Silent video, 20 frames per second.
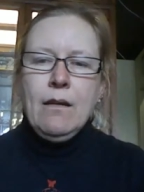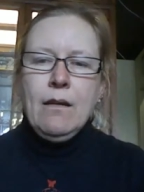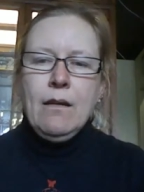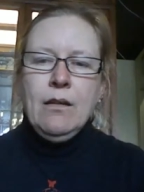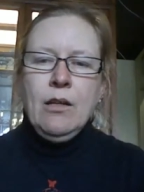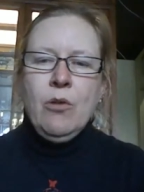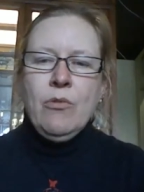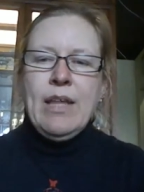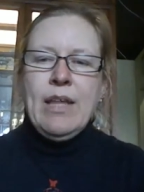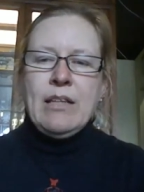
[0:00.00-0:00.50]

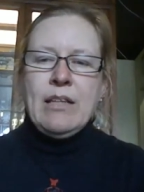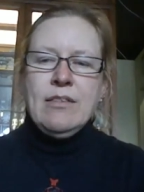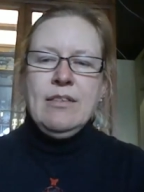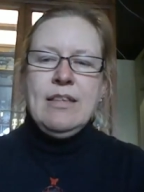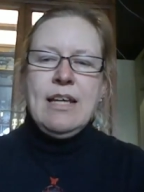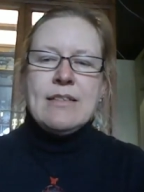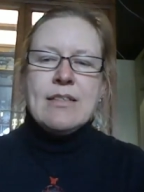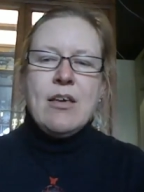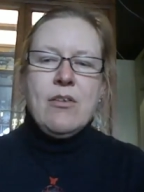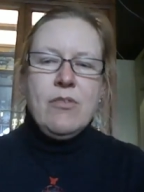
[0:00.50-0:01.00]
you know,
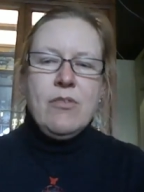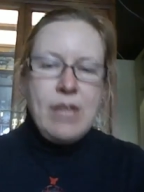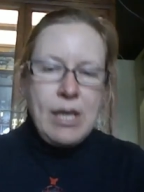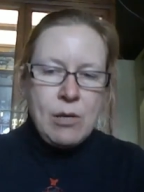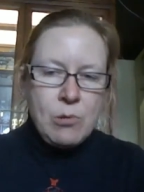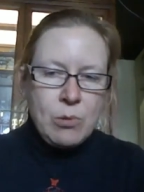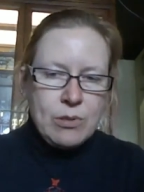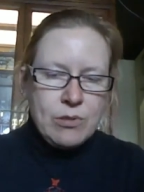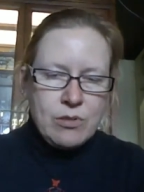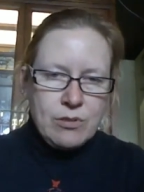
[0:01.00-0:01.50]
that's how
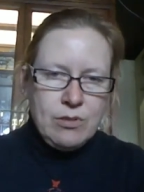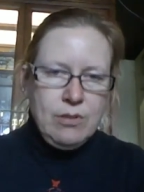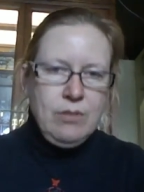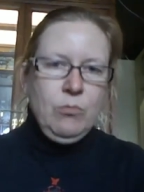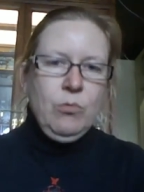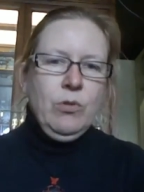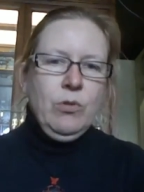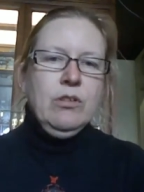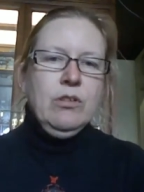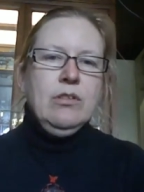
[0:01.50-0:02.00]
they would
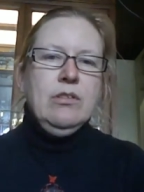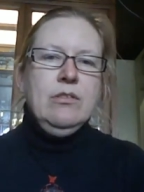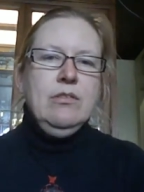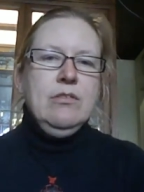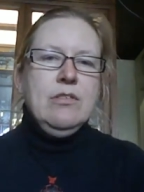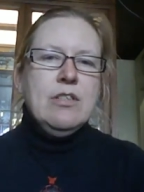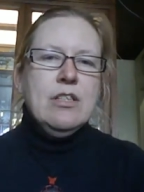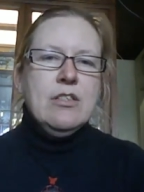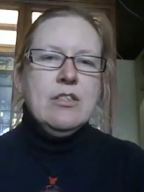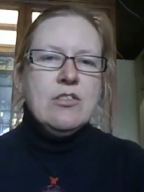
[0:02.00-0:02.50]

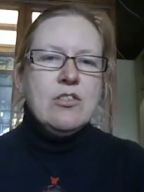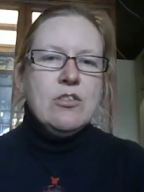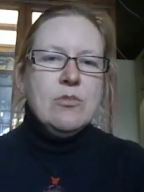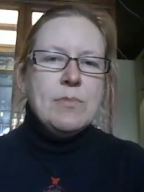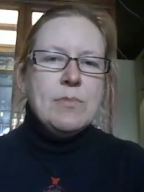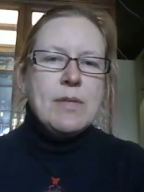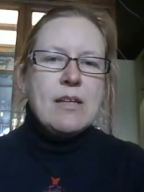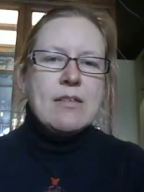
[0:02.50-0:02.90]
consume